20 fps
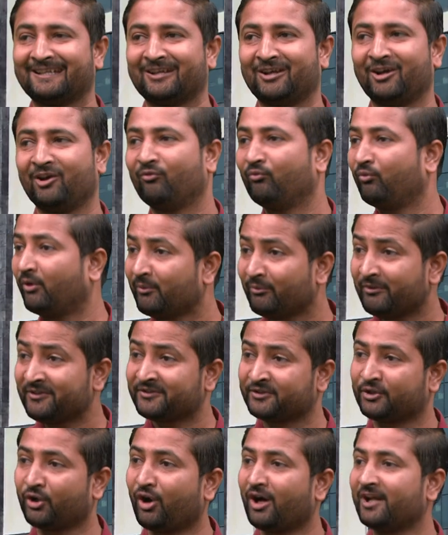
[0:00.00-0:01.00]
Uh, what
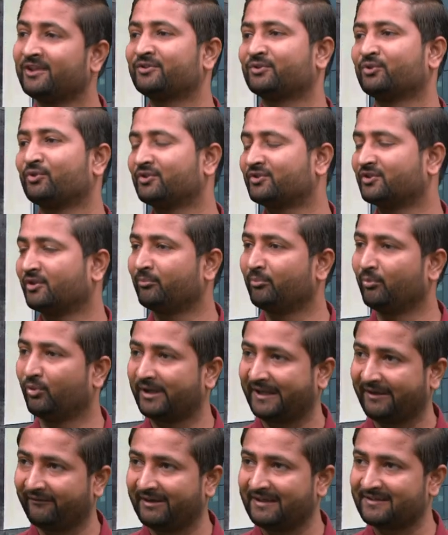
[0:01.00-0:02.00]
was your source of
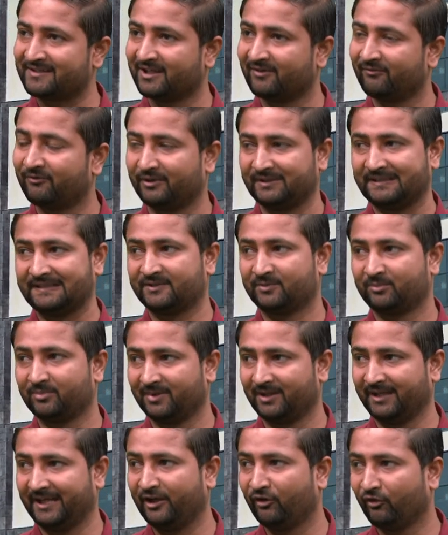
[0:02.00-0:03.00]
motivation for this
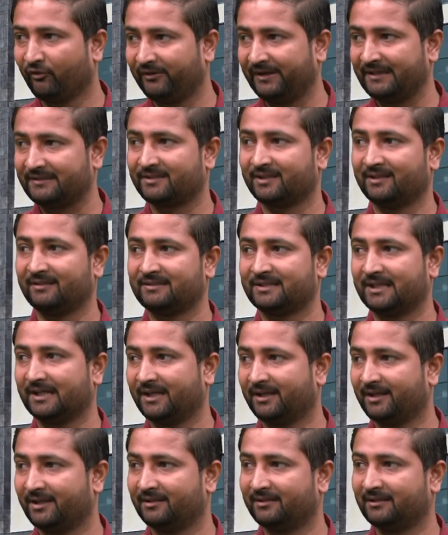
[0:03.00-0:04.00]
innovation,
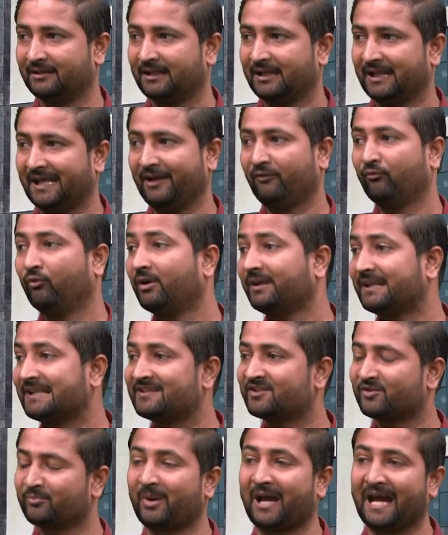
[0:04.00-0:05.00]
Jannat, and what
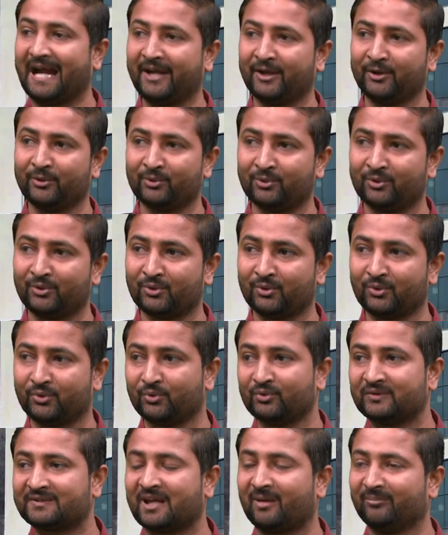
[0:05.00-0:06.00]
inspired you to
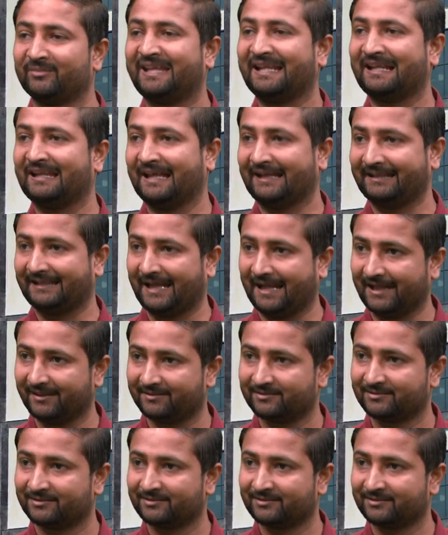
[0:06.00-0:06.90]
do something like that?